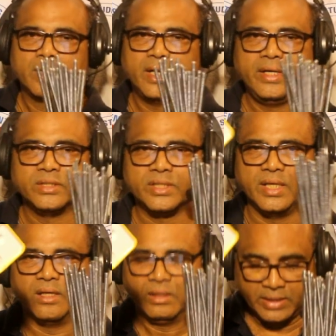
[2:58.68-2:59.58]
Can you
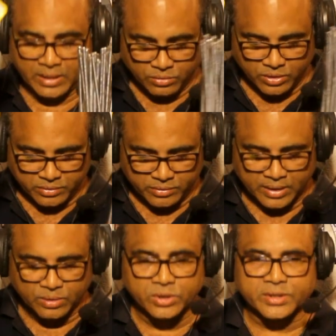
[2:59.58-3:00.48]
see? The, go
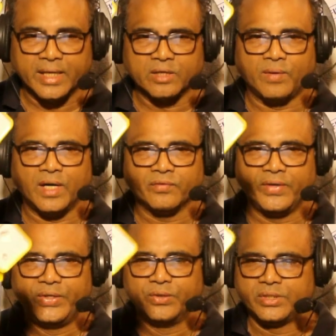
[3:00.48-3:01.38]
the gooseneck what
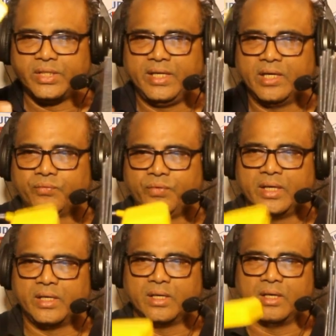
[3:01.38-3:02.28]
we use here
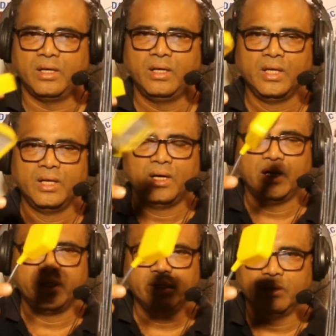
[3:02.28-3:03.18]
for uh,
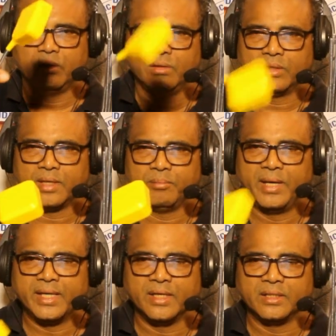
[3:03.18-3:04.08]
uh, you know,
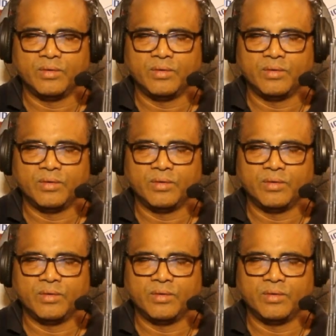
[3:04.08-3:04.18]
making